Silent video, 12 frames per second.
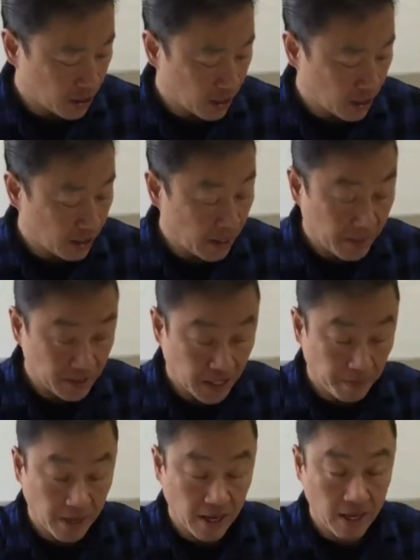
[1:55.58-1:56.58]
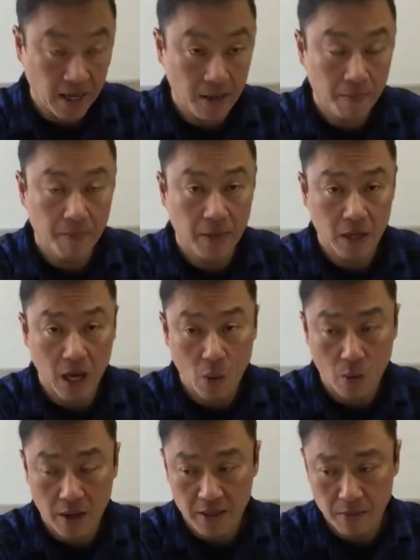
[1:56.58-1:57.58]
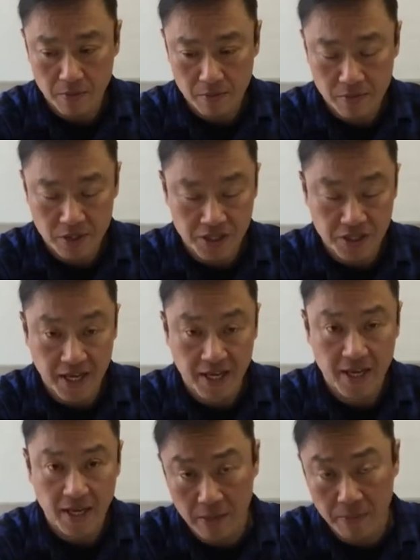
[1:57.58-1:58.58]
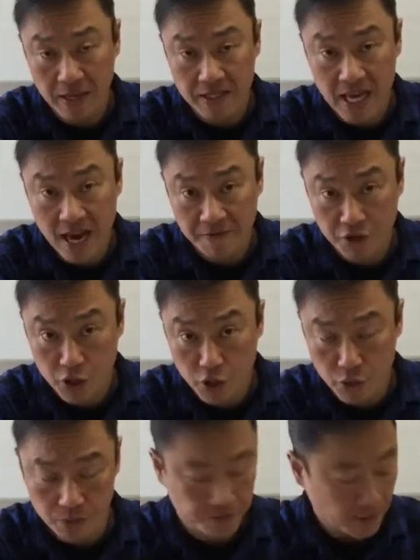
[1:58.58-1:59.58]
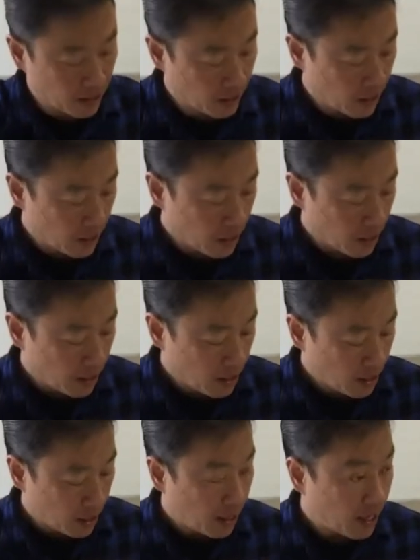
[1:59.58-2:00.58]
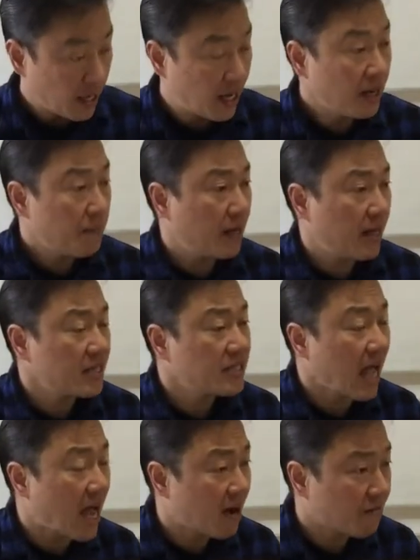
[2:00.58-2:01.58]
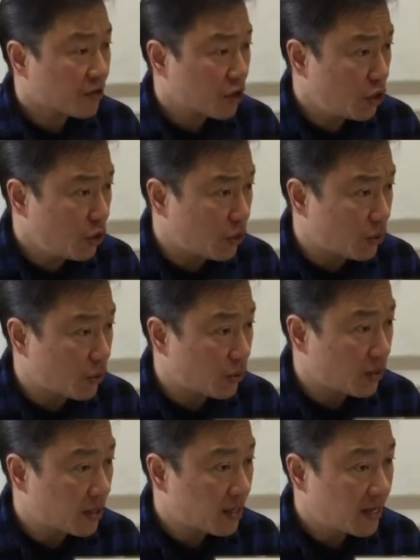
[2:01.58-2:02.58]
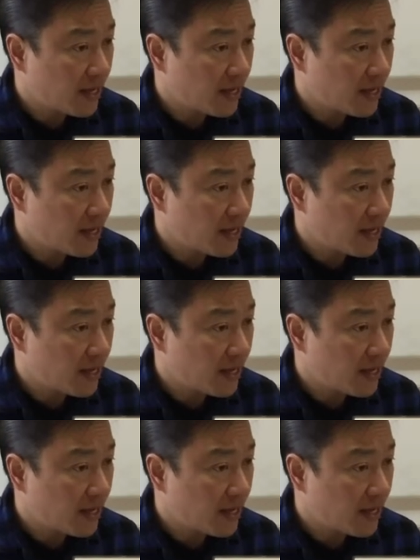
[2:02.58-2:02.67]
Uh, they may say PM, but I want them to say it means afternoon. It means afternoon.